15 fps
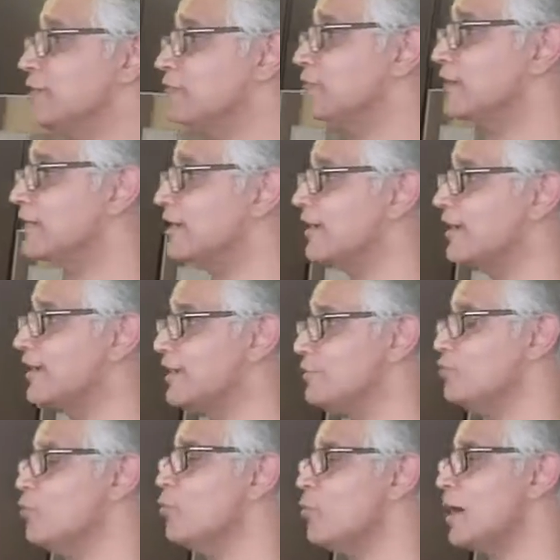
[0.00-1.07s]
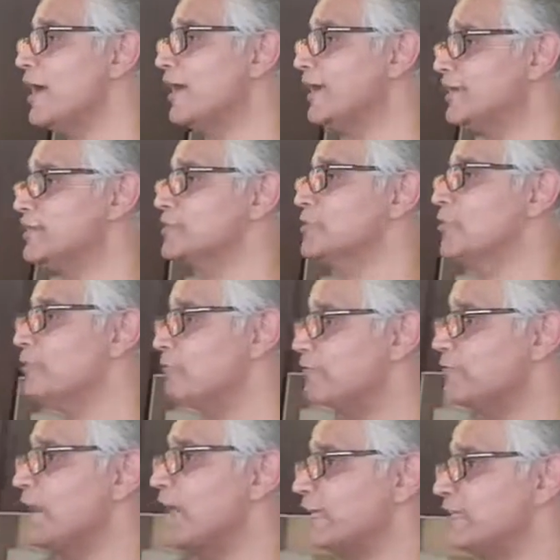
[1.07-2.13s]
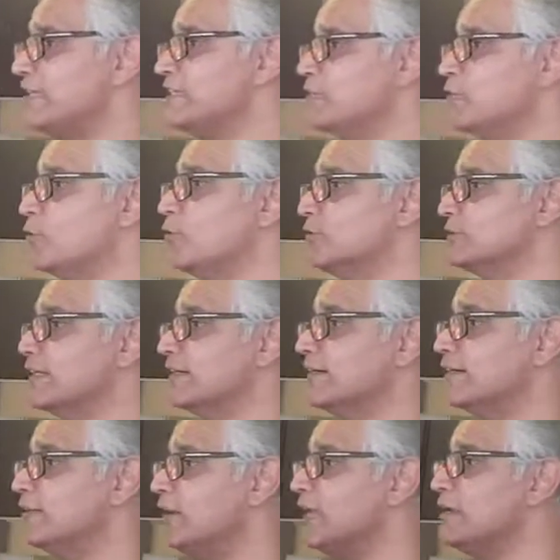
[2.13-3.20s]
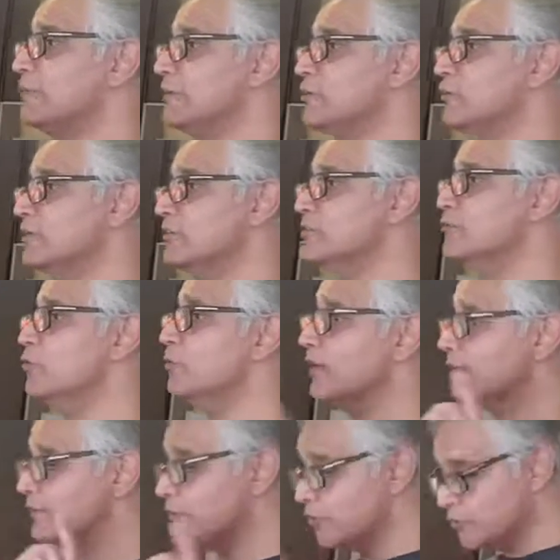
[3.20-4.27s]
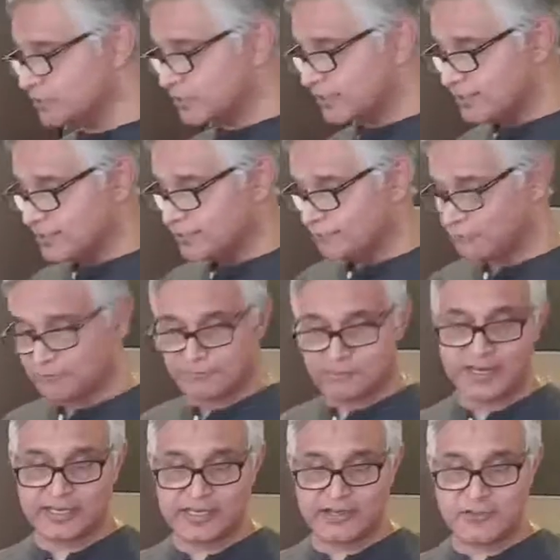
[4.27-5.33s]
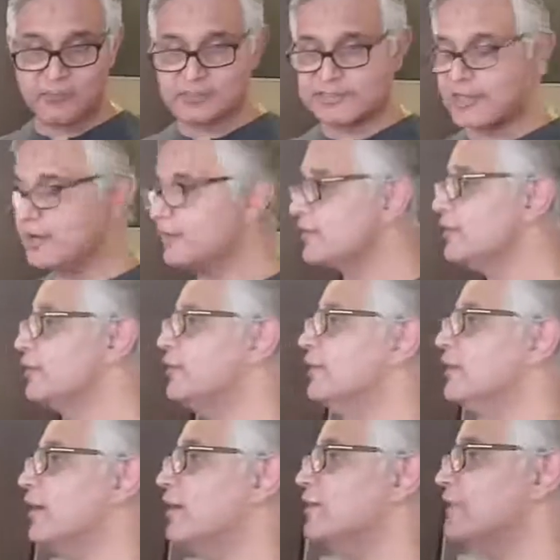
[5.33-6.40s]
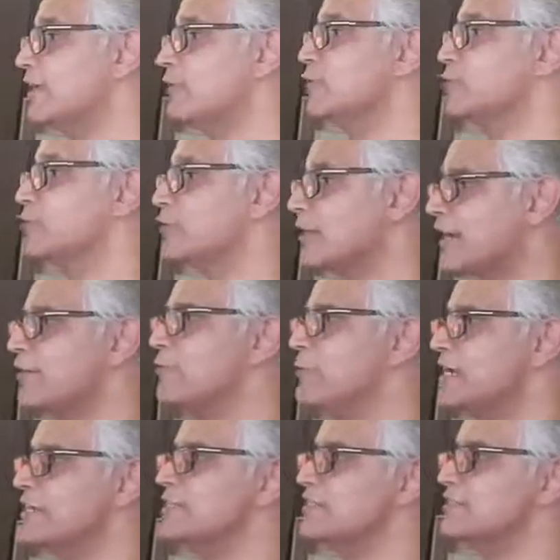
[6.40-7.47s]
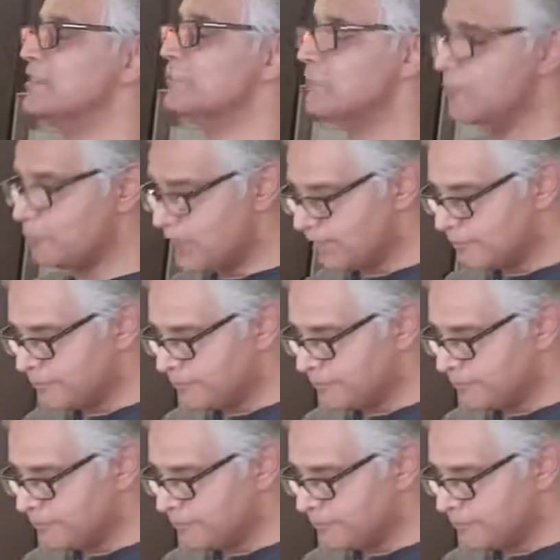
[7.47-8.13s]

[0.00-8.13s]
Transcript: of India, in Mumbai, and it's called Frankie's rolls. And anybody who lives in Mumbai knows what Frankie rolls are. And they also kind of made in a similar way,